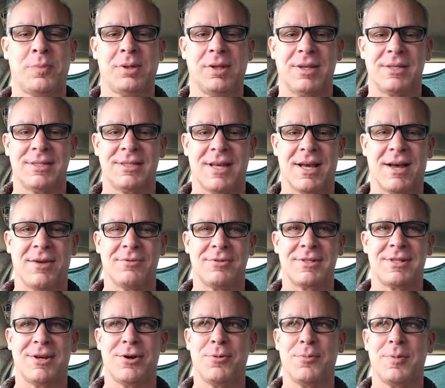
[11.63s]
Plus, I
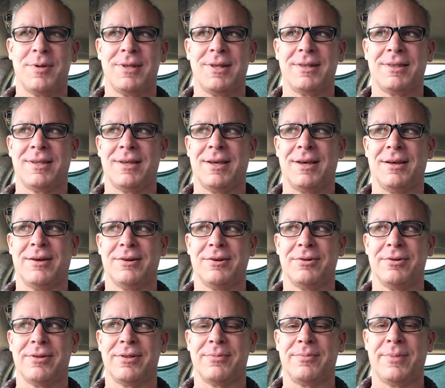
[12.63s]
was hoping that the
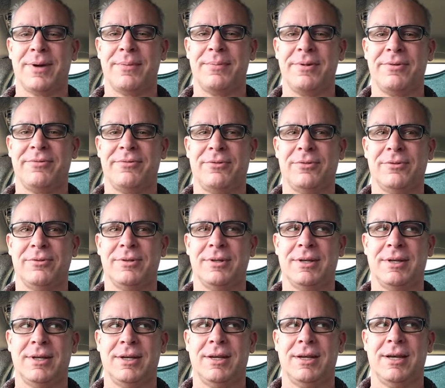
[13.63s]
algorithm might be fooled
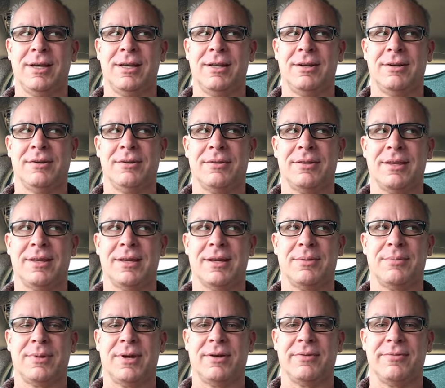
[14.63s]
and it'll think
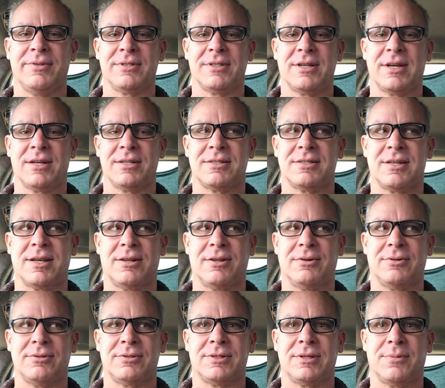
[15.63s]
I'm Elvis Costello
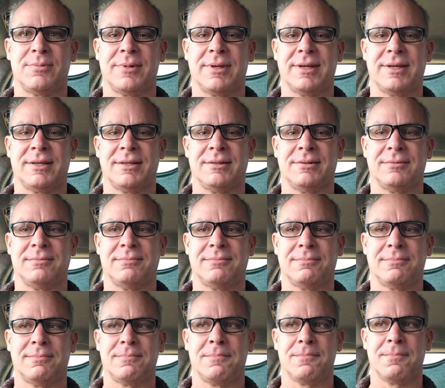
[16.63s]
or something
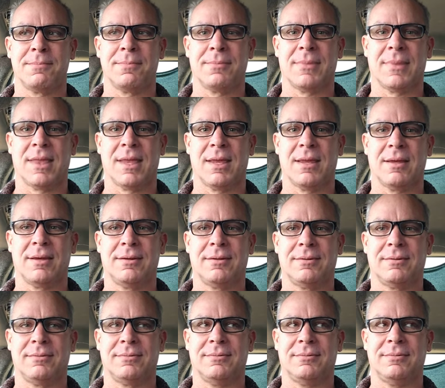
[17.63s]

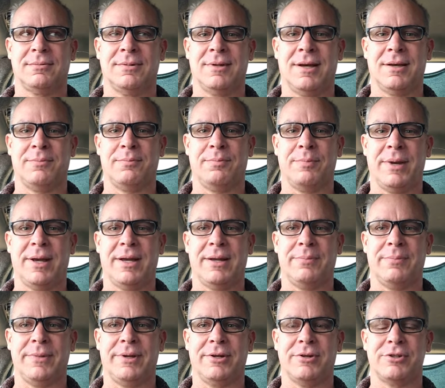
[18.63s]
and not ban
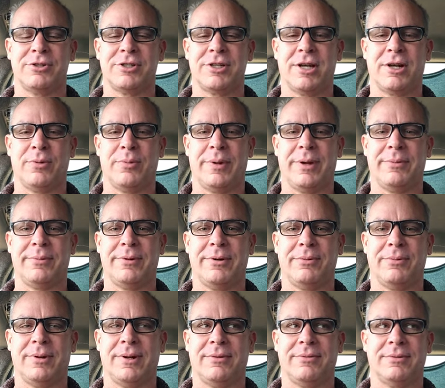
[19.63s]
me or shadow ban me
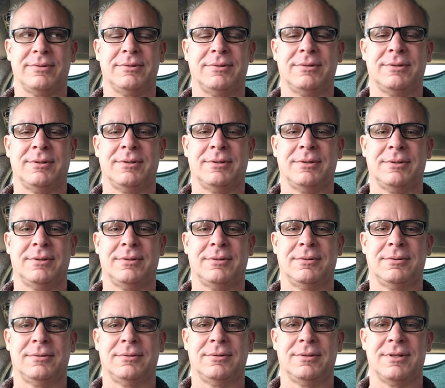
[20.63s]
or whatever,
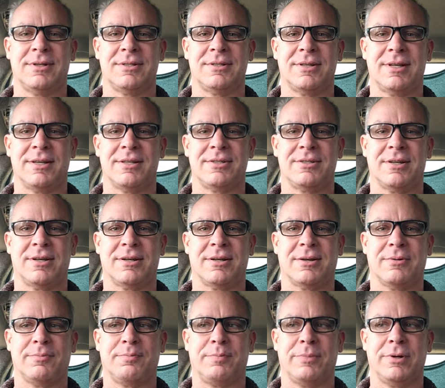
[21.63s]
because they suck
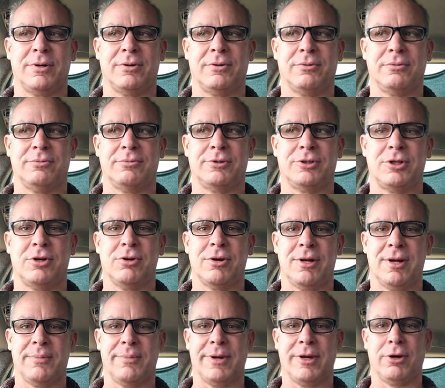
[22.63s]
a big old choke
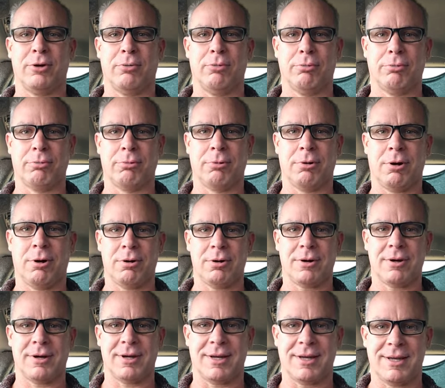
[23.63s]
on a big old cock,
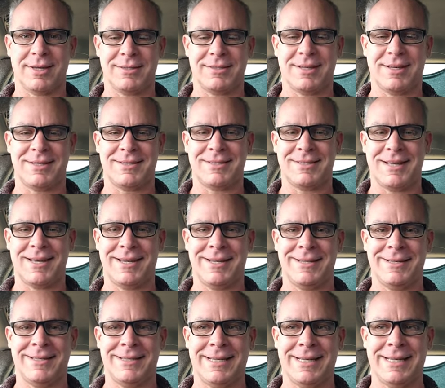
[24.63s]
as they say
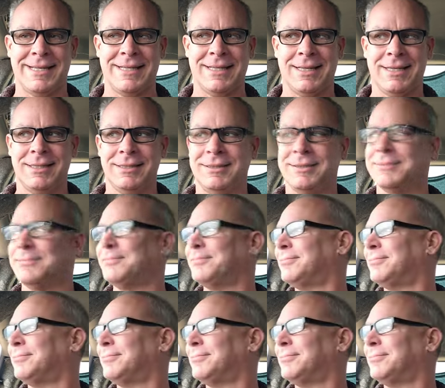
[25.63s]
in England.